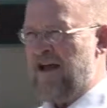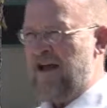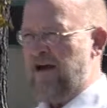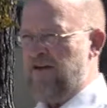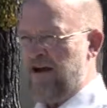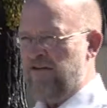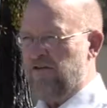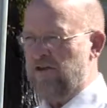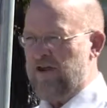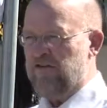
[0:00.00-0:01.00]
and I
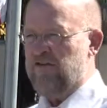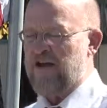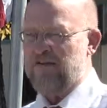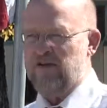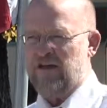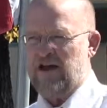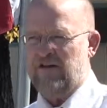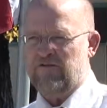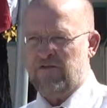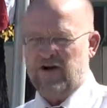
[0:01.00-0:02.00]
graduated 7th out
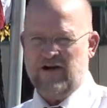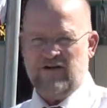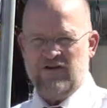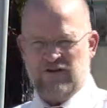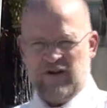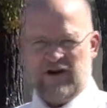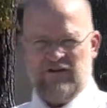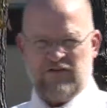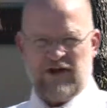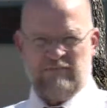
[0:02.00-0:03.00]
of
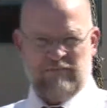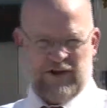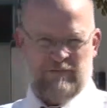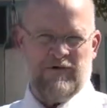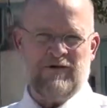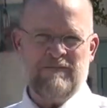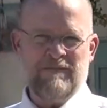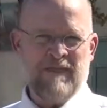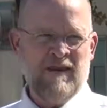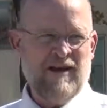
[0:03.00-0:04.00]
420 some people.
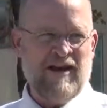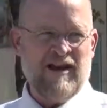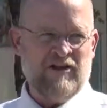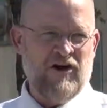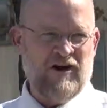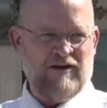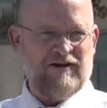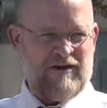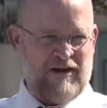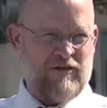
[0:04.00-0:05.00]
And I
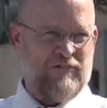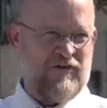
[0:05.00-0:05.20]
looked at the